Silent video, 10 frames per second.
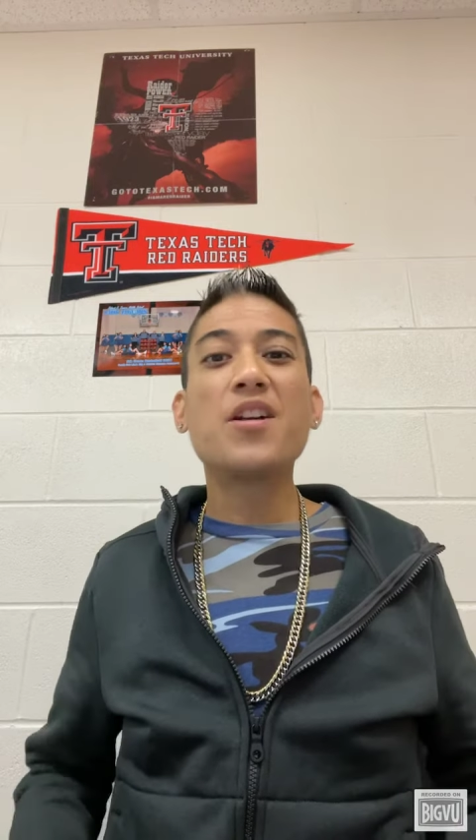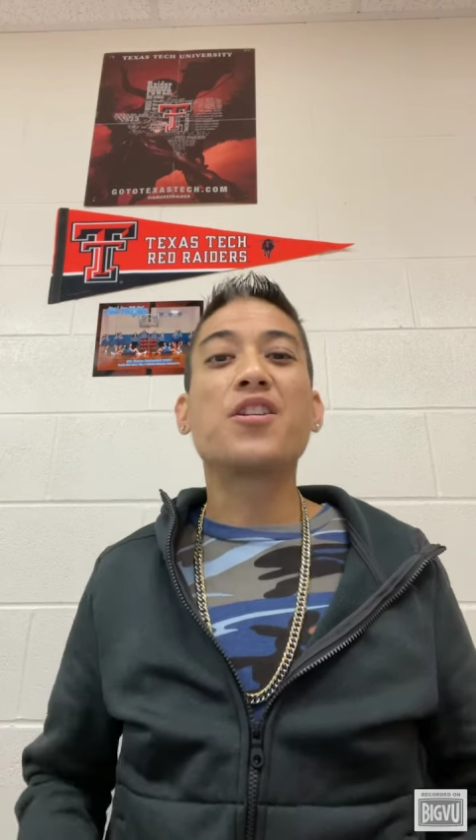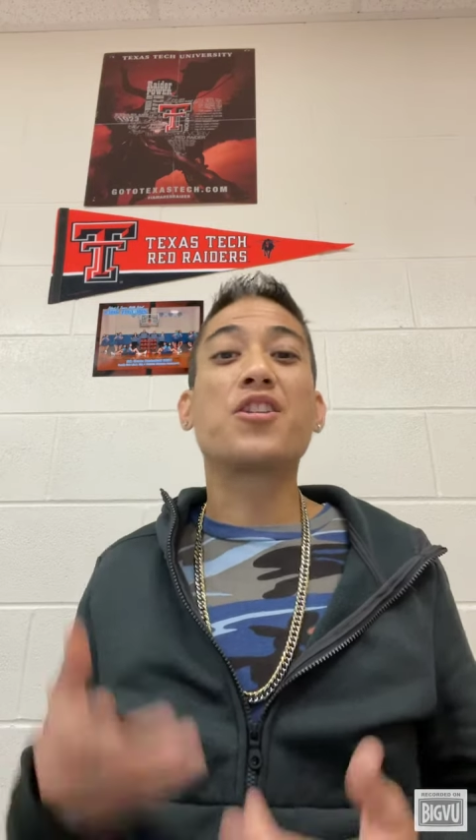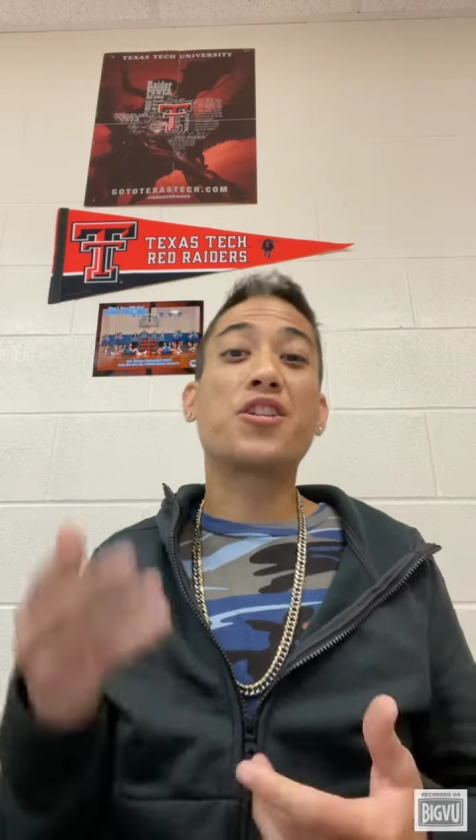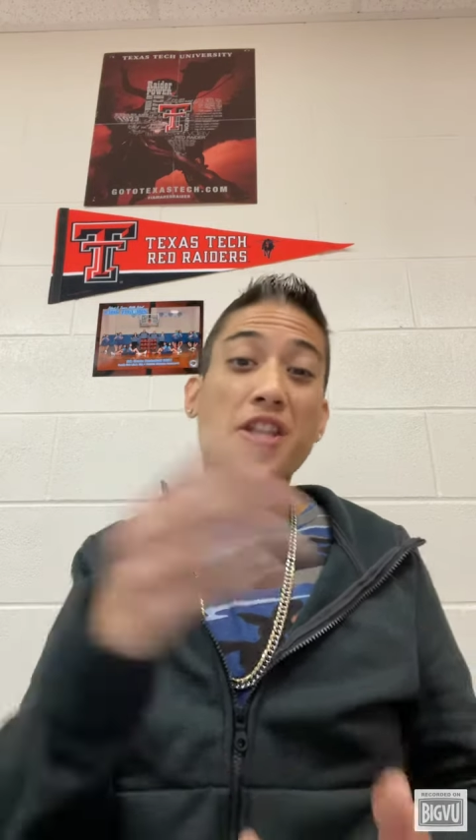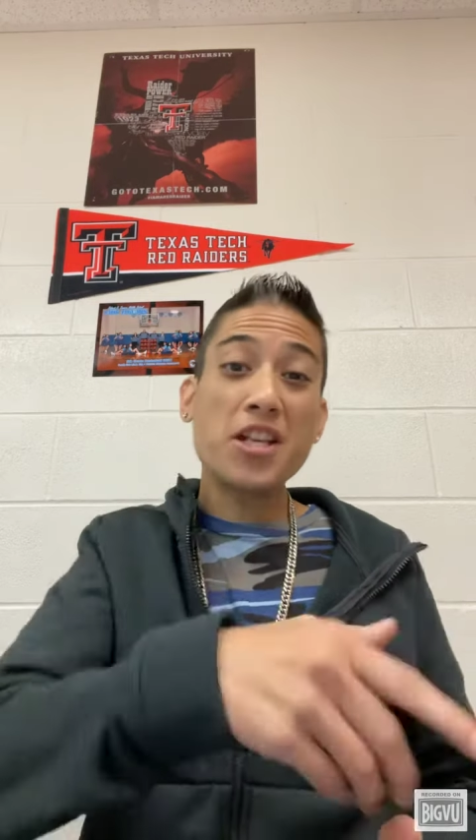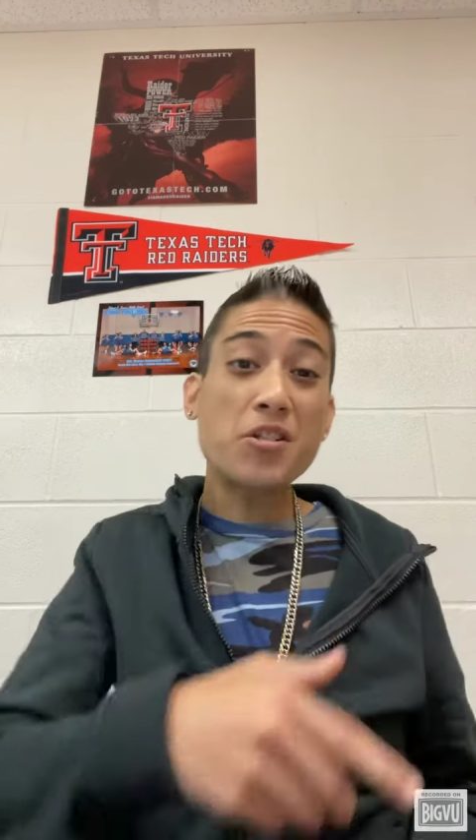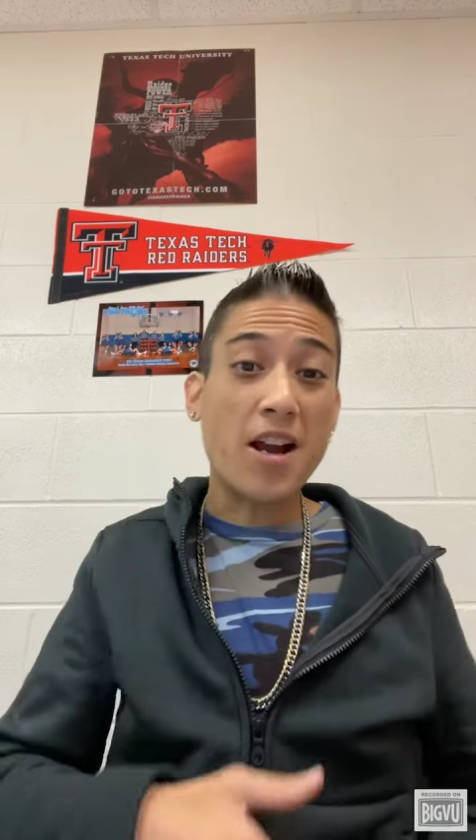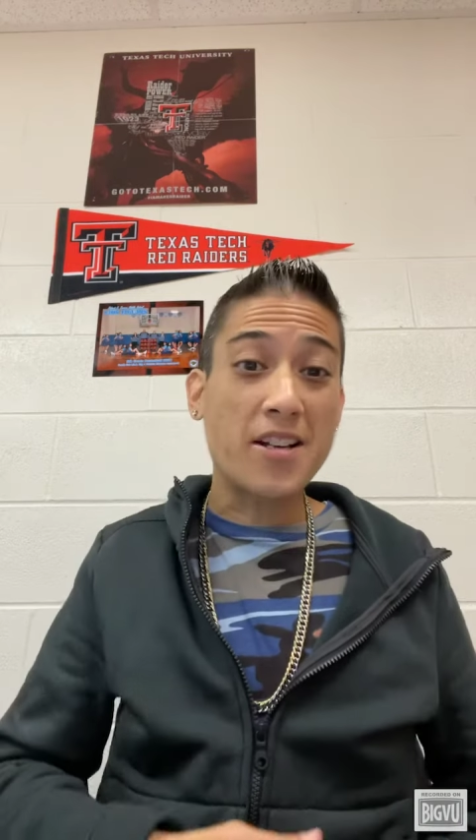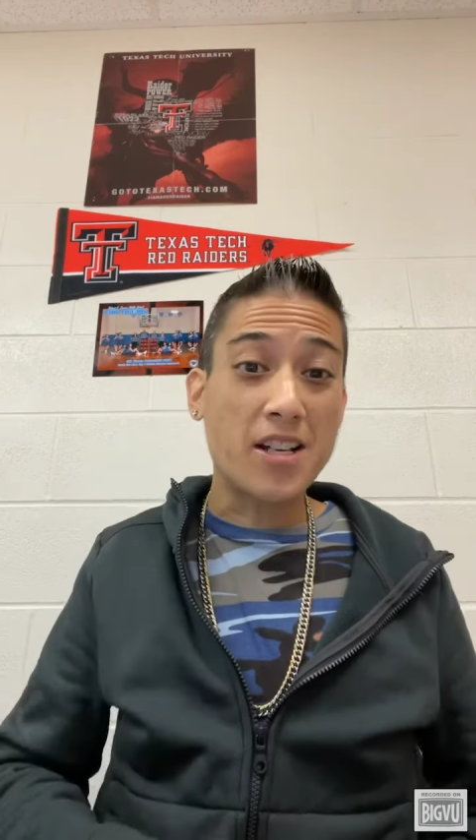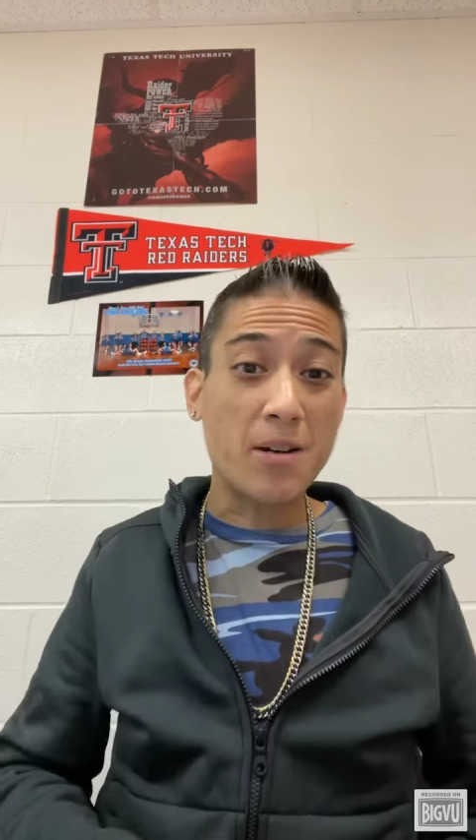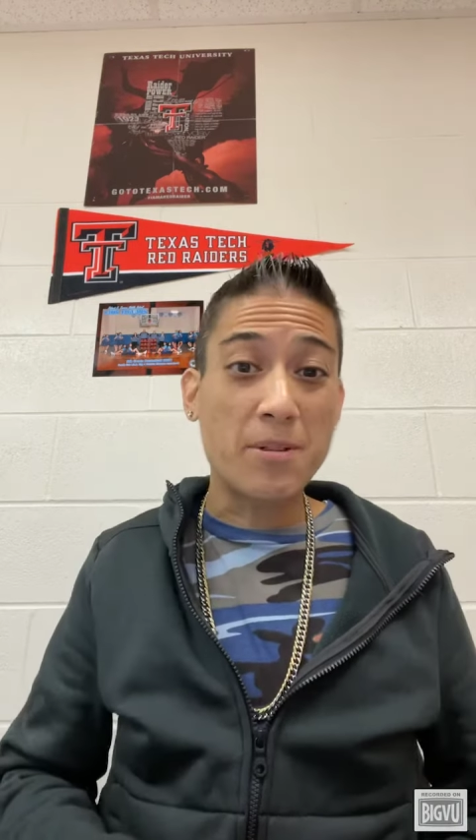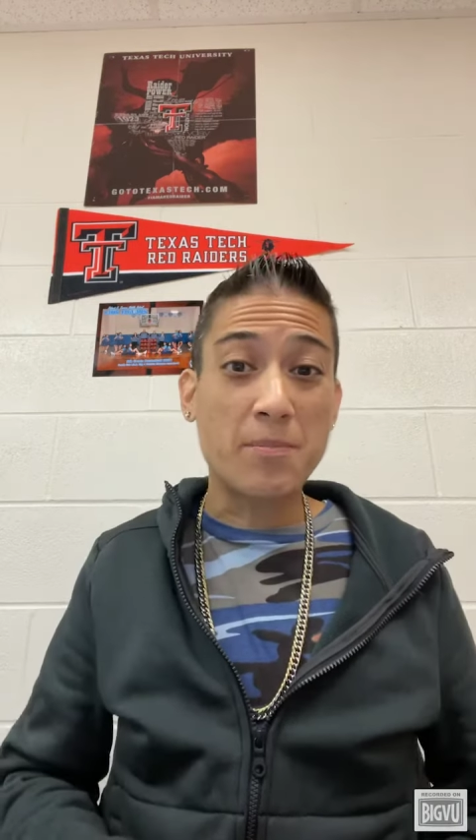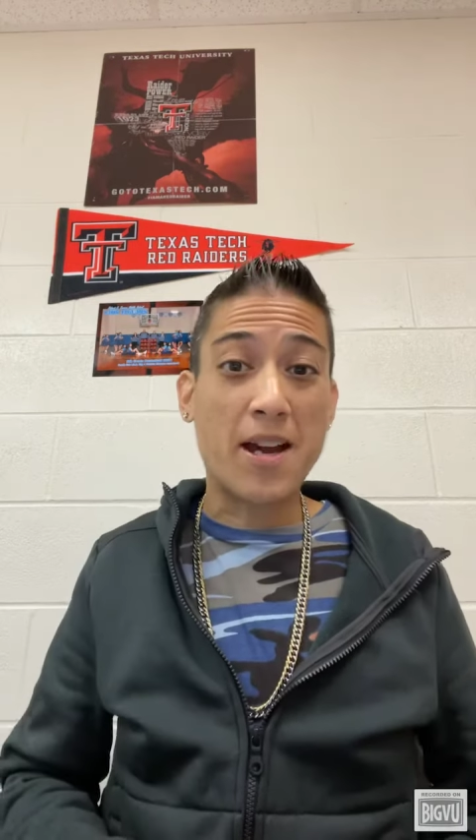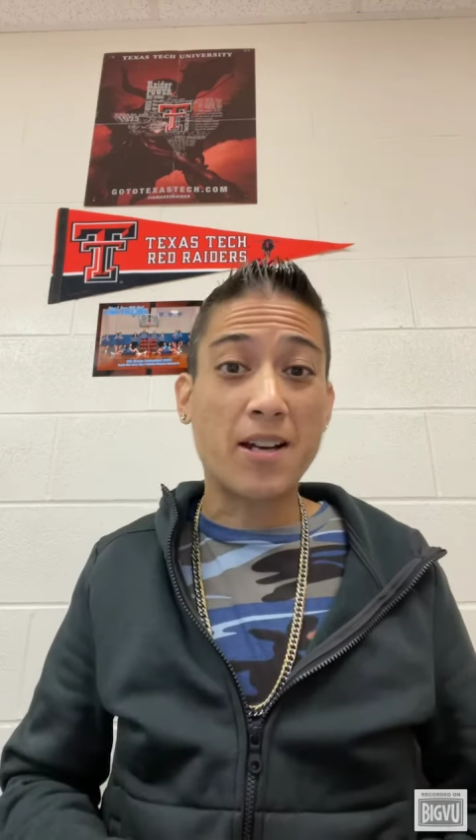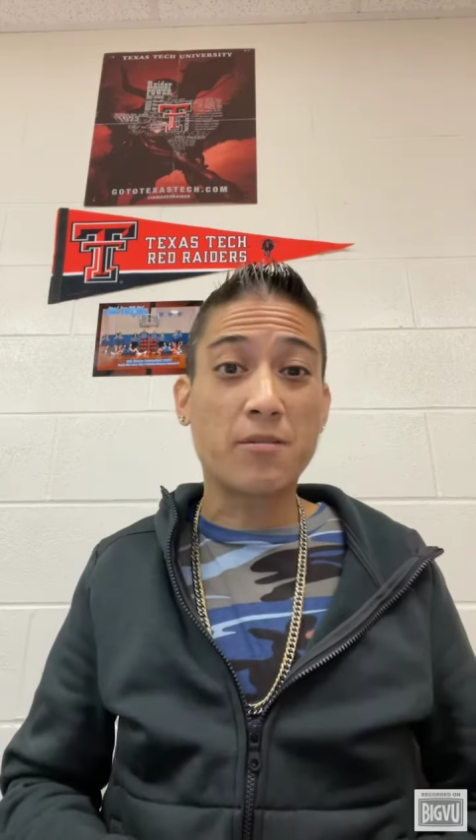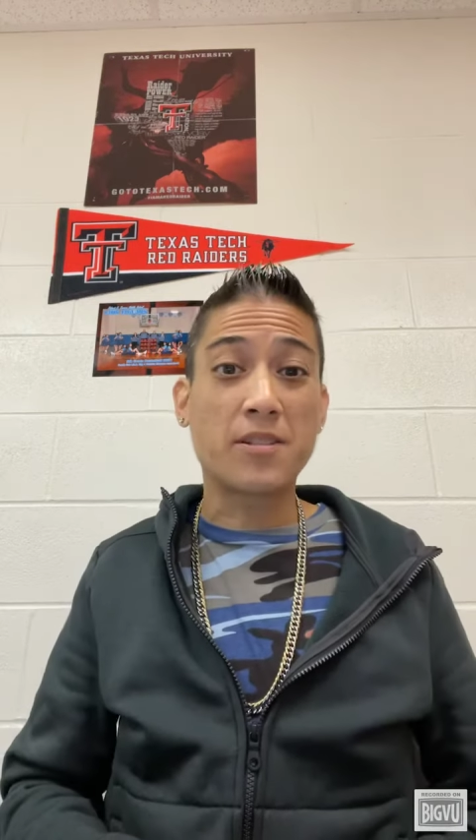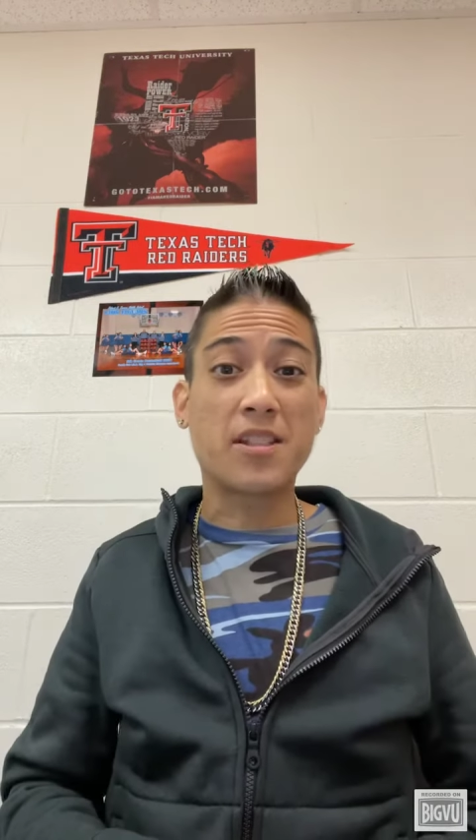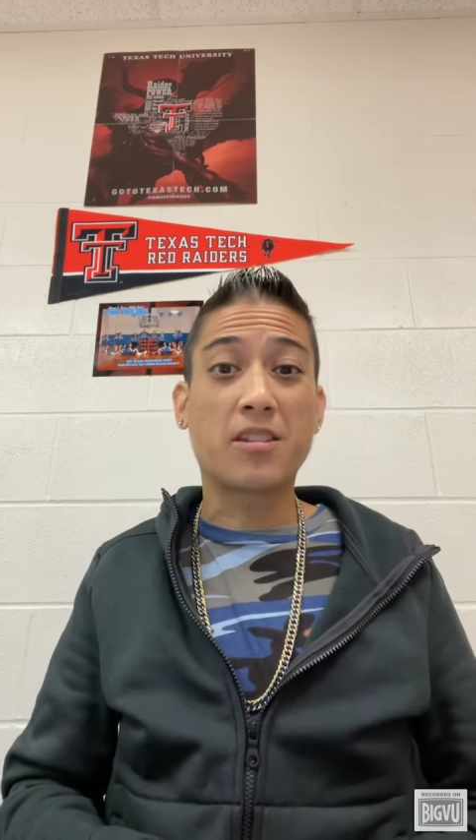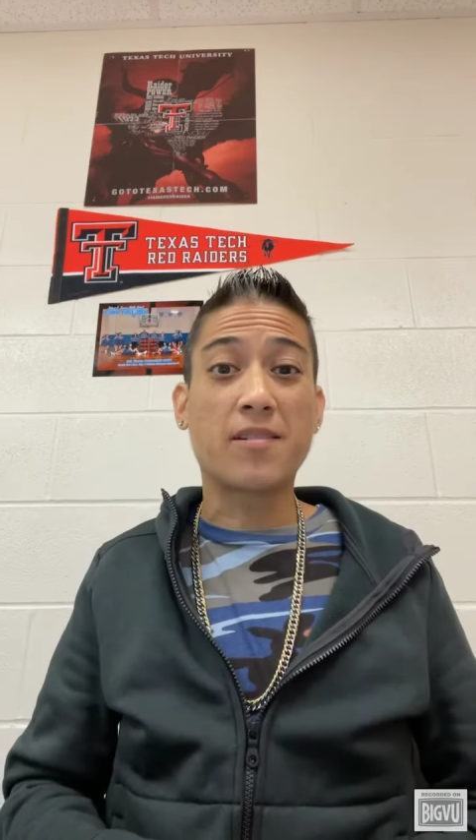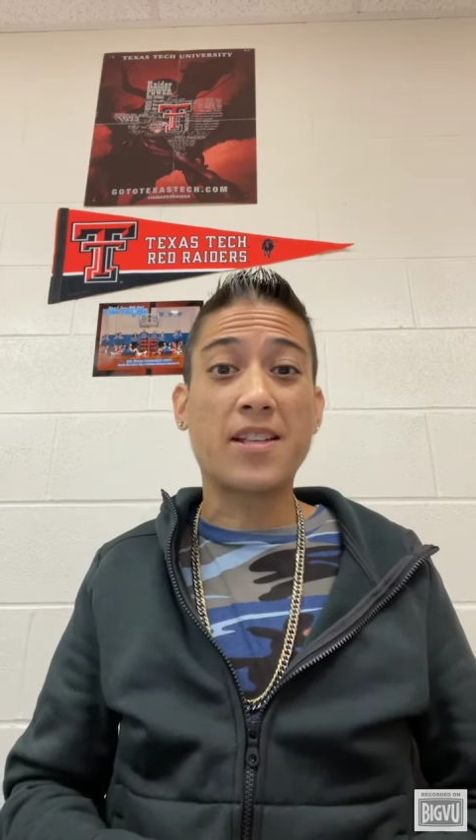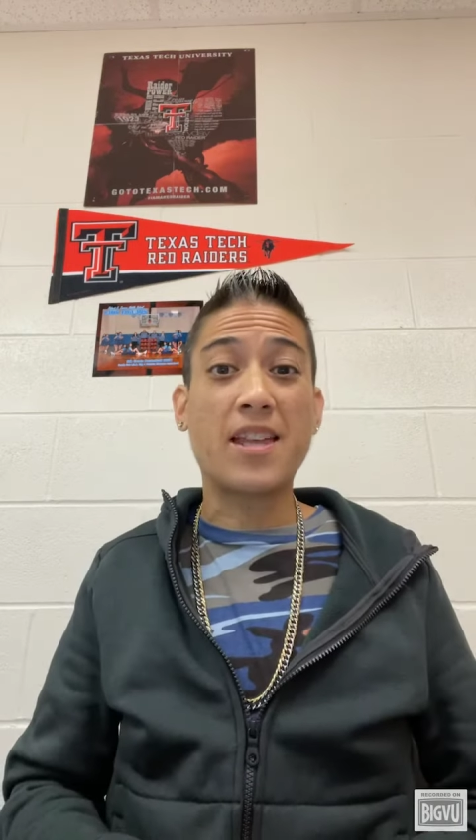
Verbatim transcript: She tried coming back with a three